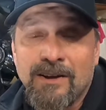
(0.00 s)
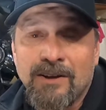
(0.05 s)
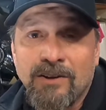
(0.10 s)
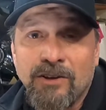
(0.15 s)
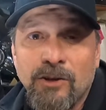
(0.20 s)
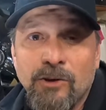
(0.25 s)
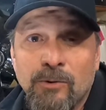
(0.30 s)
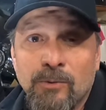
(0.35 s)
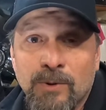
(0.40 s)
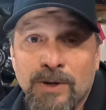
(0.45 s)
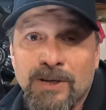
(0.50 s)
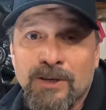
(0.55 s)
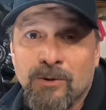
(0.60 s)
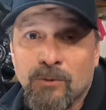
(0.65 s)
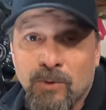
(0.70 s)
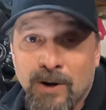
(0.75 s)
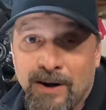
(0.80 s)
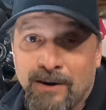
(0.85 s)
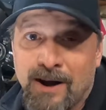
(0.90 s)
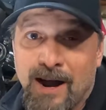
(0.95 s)
you will
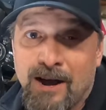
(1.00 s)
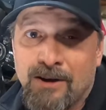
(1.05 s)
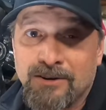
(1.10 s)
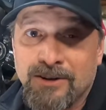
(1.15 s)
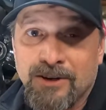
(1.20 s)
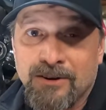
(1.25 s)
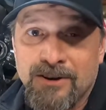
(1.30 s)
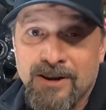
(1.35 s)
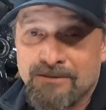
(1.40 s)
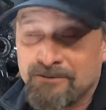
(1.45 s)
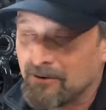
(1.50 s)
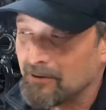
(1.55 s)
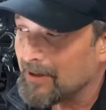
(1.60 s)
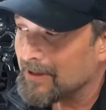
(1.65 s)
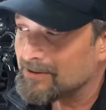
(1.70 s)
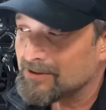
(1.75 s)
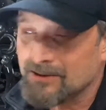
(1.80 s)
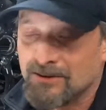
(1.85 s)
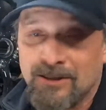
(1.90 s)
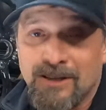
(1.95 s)
wear out your
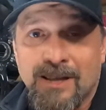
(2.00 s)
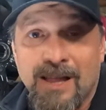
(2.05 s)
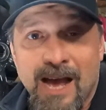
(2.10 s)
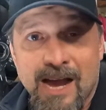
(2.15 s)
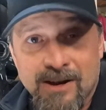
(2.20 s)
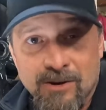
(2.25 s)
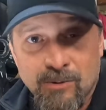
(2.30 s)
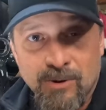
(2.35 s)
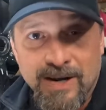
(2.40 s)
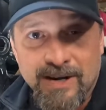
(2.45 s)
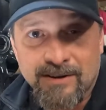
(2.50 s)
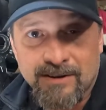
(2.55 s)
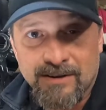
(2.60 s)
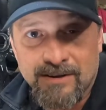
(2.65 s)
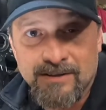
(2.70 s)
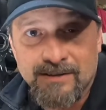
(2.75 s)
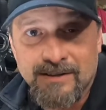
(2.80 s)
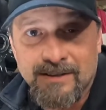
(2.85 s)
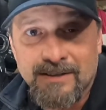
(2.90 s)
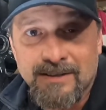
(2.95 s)
differential a lot quicker.
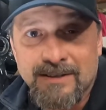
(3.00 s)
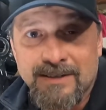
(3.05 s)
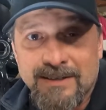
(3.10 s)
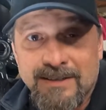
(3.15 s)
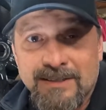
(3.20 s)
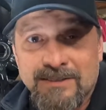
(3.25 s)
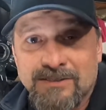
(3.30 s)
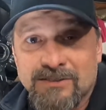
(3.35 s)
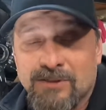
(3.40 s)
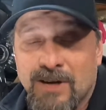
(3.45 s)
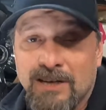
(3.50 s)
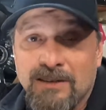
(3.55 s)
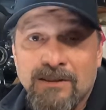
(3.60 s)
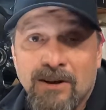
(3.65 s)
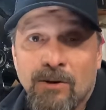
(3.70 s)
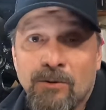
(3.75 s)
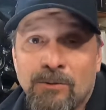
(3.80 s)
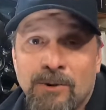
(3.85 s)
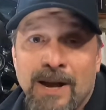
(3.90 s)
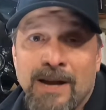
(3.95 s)
So I
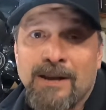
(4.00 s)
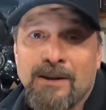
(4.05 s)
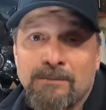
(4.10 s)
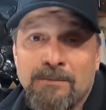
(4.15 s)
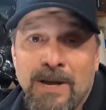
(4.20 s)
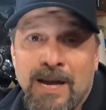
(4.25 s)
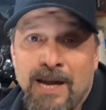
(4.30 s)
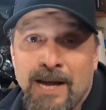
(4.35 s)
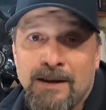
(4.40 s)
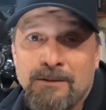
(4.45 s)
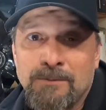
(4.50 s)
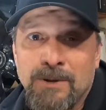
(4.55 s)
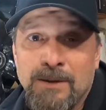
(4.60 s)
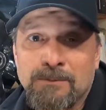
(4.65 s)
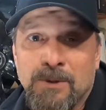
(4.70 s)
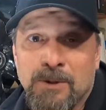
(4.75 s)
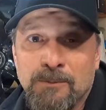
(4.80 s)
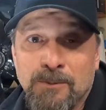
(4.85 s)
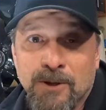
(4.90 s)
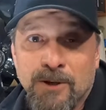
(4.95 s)
don't recommend
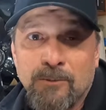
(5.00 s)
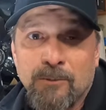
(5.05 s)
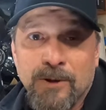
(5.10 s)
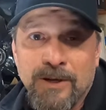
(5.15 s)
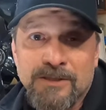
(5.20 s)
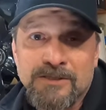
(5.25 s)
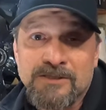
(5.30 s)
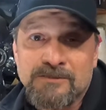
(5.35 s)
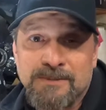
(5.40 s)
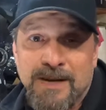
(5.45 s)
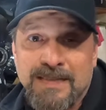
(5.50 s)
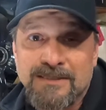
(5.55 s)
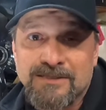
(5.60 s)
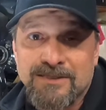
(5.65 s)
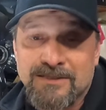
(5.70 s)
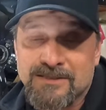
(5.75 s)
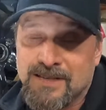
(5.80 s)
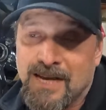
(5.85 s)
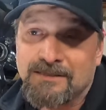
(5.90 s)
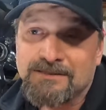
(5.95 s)
people put wheel
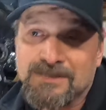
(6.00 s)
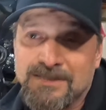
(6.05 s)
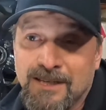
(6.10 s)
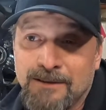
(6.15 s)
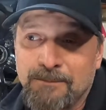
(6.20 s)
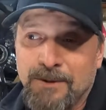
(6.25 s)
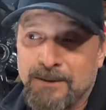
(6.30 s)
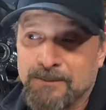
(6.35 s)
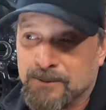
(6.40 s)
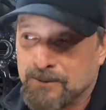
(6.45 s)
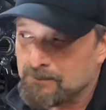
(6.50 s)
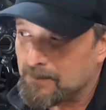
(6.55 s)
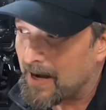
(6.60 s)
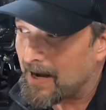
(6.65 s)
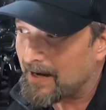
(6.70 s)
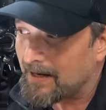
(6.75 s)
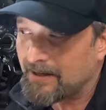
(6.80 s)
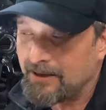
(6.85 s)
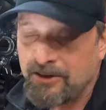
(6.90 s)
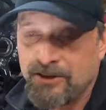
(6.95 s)
spacers. I've seen people
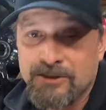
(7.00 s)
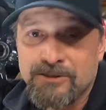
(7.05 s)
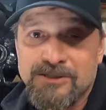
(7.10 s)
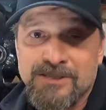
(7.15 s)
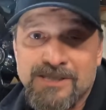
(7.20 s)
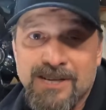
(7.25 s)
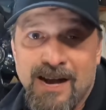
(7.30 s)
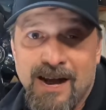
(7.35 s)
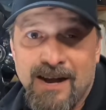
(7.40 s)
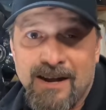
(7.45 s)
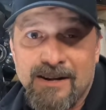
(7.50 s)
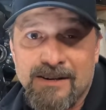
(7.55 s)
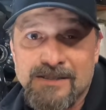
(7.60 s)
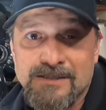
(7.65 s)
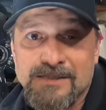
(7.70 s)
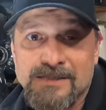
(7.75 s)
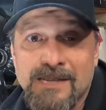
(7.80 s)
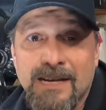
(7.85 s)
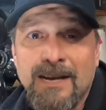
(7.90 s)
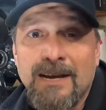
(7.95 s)
buy huge
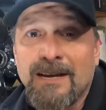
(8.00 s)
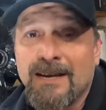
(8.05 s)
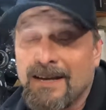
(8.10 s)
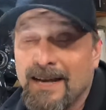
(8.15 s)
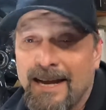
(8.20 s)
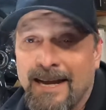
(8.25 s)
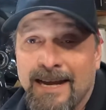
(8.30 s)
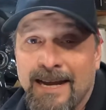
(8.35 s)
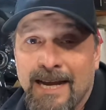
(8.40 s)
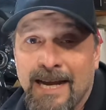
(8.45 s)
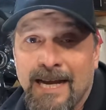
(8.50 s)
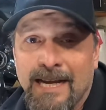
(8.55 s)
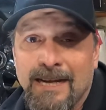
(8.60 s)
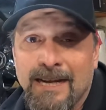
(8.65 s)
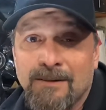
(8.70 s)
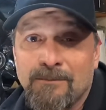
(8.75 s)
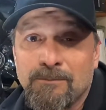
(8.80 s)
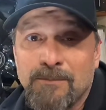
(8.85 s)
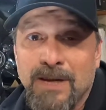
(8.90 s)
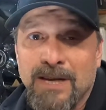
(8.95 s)
tires,
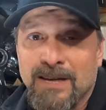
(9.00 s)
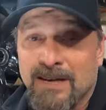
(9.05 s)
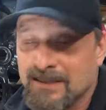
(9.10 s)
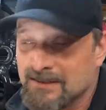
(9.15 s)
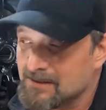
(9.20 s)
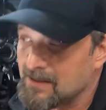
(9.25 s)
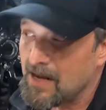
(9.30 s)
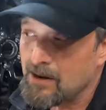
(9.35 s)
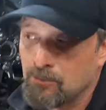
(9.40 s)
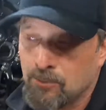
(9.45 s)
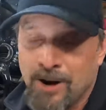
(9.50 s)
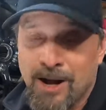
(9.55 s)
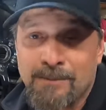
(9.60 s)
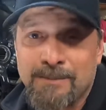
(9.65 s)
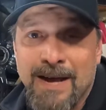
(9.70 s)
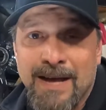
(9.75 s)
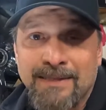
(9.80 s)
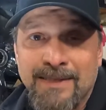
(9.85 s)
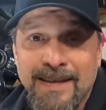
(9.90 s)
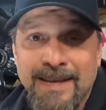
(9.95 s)
and because they rub
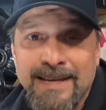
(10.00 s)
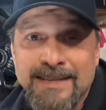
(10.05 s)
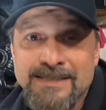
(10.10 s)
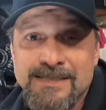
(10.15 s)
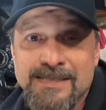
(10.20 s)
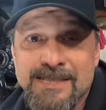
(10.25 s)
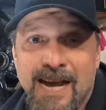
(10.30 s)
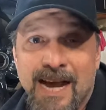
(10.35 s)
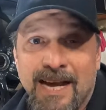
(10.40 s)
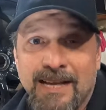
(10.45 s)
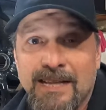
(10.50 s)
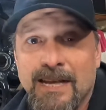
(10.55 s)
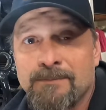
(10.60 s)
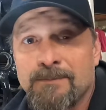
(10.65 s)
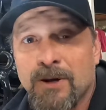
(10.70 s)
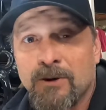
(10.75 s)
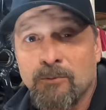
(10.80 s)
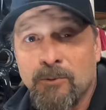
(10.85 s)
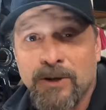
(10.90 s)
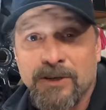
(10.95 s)
on the inside, they
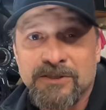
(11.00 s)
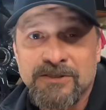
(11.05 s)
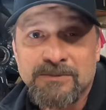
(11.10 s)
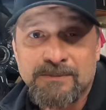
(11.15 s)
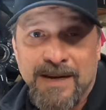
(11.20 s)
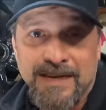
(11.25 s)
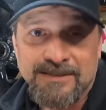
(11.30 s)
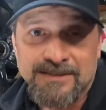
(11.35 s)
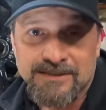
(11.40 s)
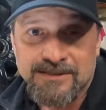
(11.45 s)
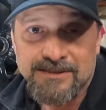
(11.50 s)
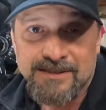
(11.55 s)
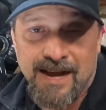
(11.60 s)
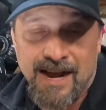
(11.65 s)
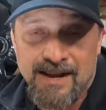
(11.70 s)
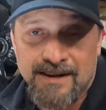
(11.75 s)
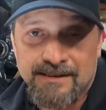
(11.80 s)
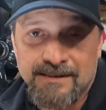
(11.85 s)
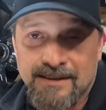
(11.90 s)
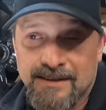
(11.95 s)
put wheel spacers
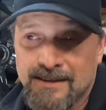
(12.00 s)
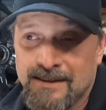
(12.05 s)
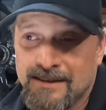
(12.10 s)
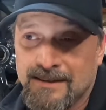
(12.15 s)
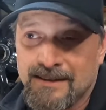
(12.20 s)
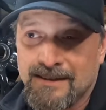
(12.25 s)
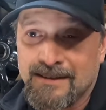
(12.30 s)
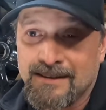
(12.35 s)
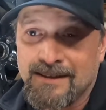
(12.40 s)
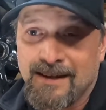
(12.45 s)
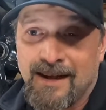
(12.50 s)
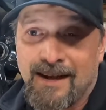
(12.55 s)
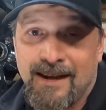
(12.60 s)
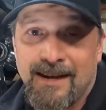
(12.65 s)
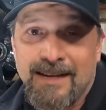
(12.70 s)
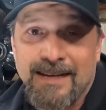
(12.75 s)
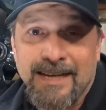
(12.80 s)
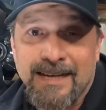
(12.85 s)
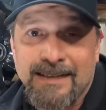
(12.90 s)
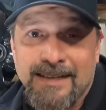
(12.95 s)
on.
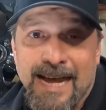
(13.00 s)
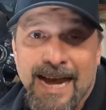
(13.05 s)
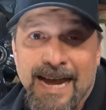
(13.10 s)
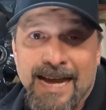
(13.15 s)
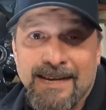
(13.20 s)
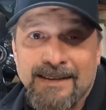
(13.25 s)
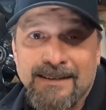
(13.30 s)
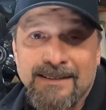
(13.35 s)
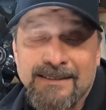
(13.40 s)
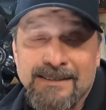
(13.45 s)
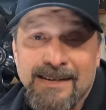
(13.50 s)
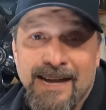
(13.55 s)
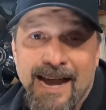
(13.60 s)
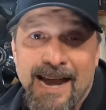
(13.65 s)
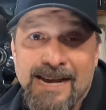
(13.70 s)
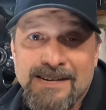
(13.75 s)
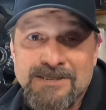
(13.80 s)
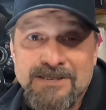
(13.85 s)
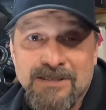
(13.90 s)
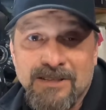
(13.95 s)
and that
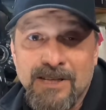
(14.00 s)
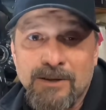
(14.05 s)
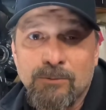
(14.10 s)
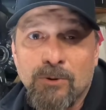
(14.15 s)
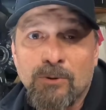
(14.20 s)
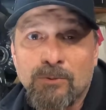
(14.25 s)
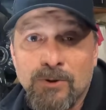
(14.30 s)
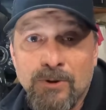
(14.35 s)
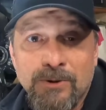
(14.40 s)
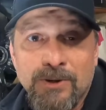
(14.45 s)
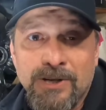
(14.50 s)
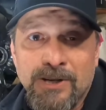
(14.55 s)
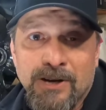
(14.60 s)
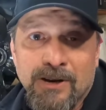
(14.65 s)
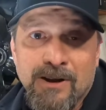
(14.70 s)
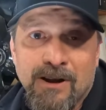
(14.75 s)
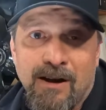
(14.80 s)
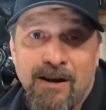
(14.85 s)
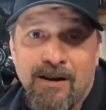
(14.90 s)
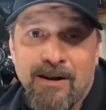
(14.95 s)
actually will ruin your
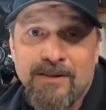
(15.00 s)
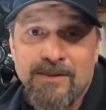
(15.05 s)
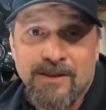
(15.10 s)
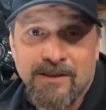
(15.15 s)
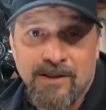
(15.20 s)
car in the